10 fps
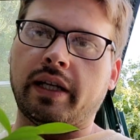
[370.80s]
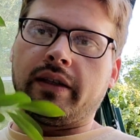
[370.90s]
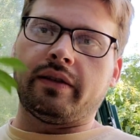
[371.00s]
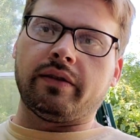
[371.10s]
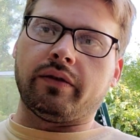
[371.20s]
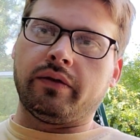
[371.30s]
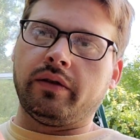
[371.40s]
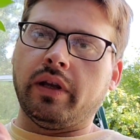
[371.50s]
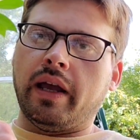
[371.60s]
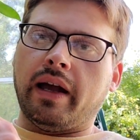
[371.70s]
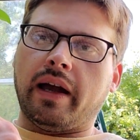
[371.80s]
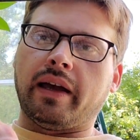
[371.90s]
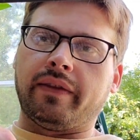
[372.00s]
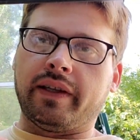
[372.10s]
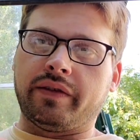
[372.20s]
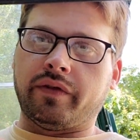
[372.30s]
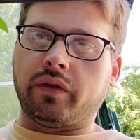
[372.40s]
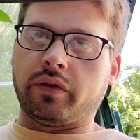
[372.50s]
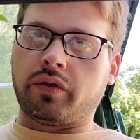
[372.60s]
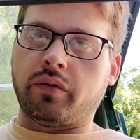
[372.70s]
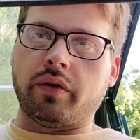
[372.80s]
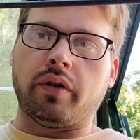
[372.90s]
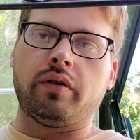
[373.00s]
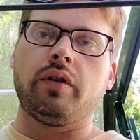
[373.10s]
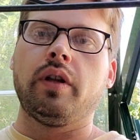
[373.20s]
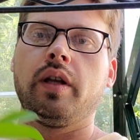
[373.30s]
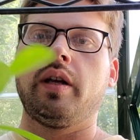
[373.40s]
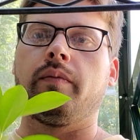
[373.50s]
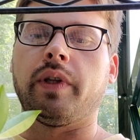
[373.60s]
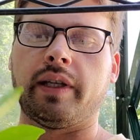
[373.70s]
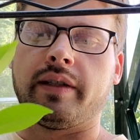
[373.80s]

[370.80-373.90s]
into. I had this full of soil, but then